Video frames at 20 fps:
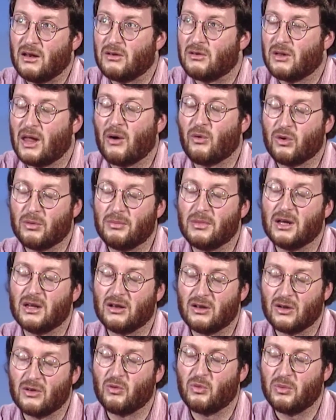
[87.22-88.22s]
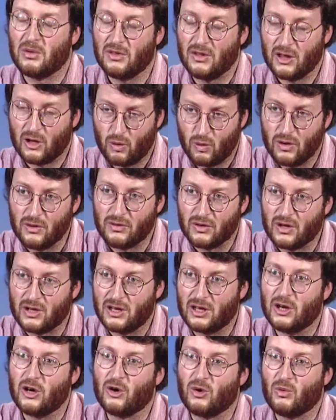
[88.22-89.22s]
that would mean, you know, the equivalent
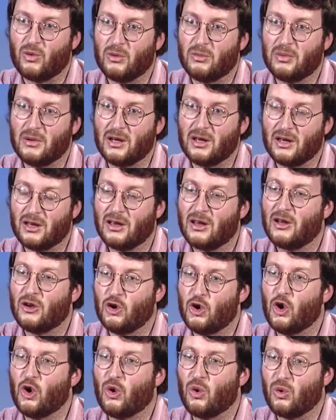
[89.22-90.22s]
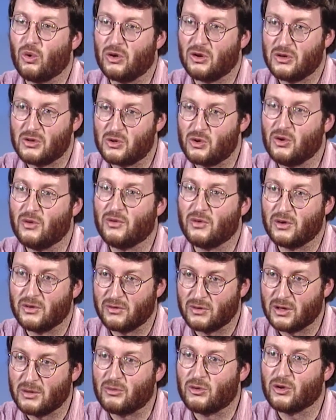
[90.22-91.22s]
here would be no conservative,
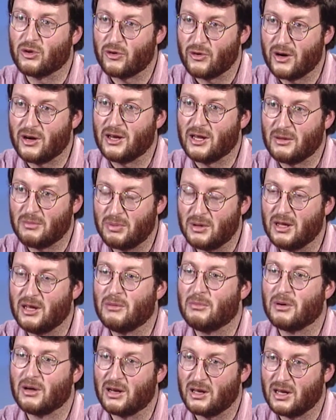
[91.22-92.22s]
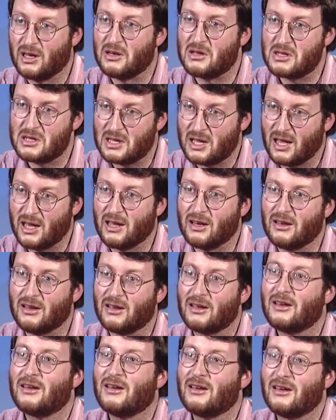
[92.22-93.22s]
liberal, or NDP, but instead,
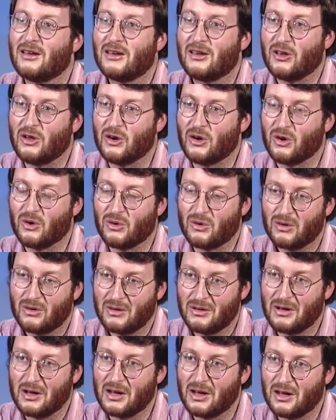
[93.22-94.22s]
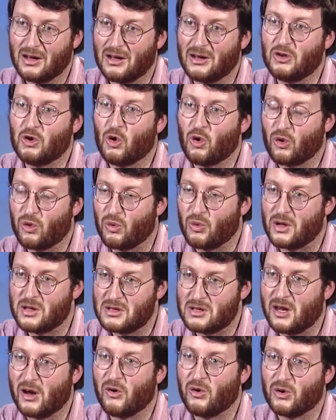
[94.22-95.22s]
you know,
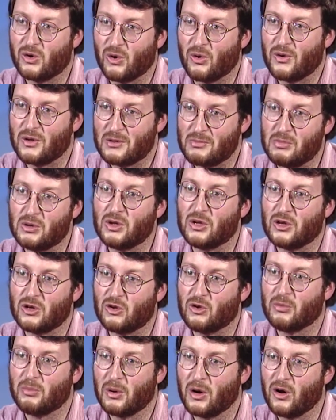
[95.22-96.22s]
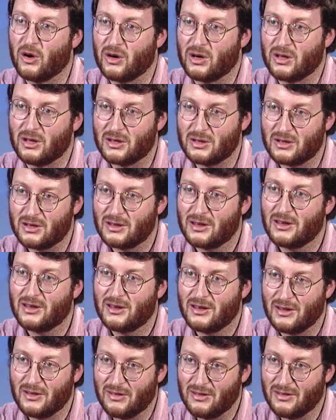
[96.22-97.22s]
Northwest Territories political parties
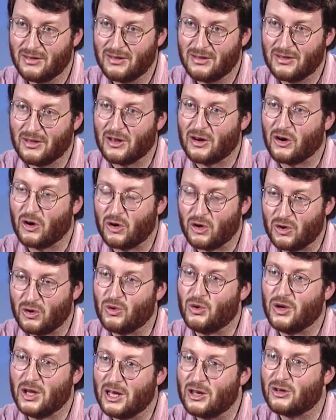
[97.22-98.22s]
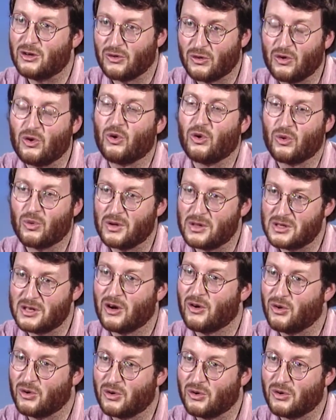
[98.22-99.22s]
that are unique to the Northwest
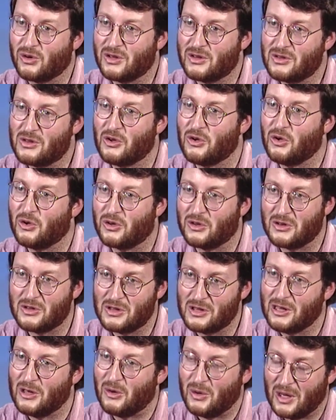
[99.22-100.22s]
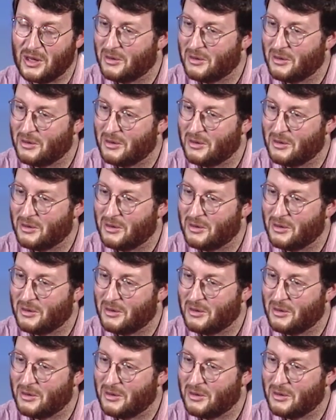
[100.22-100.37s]
Territories. So you can see